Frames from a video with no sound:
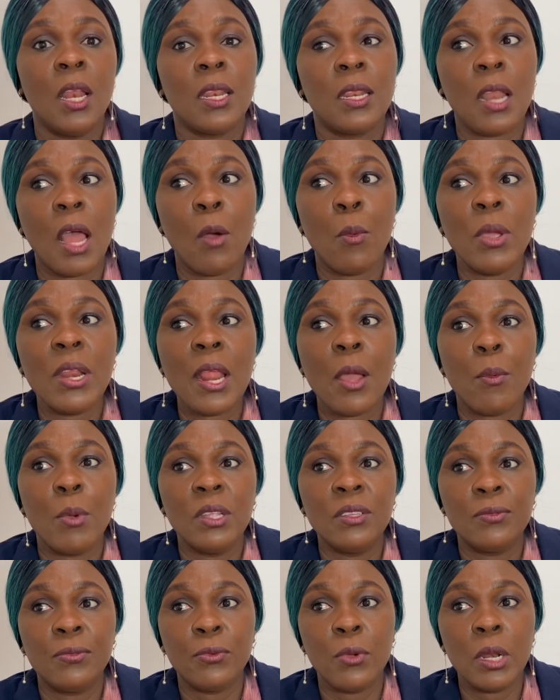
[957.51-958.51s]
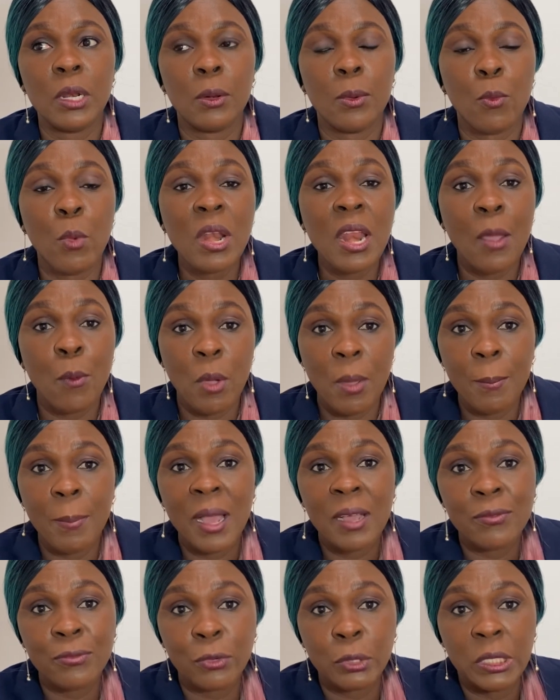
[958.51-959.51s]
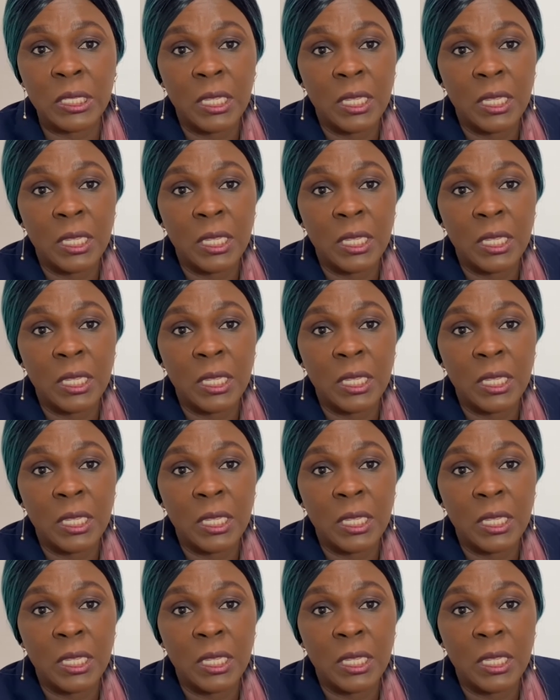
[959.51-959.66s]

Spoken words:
Now, when I went back for the